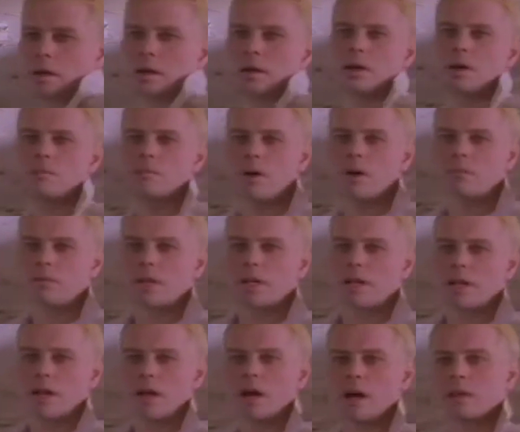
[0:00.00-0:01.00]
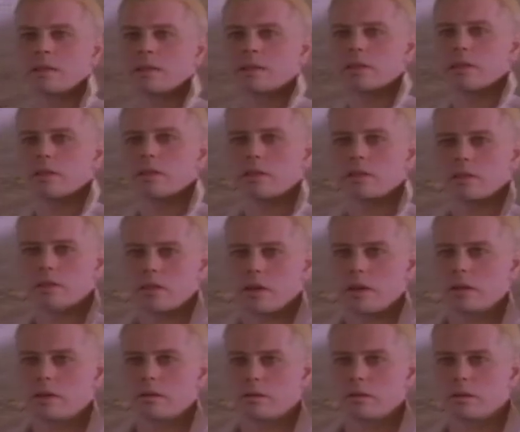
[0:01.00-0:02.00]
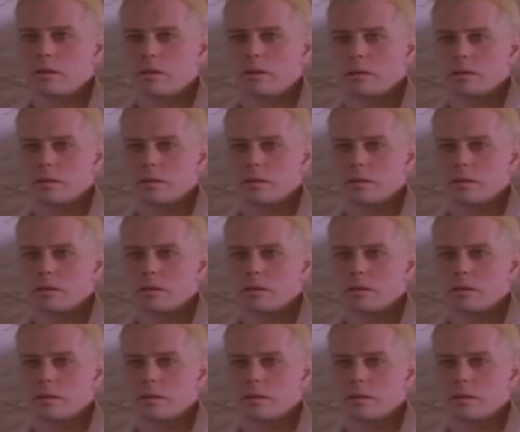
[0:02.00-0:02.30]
Come on, MacLeod, this is a joke.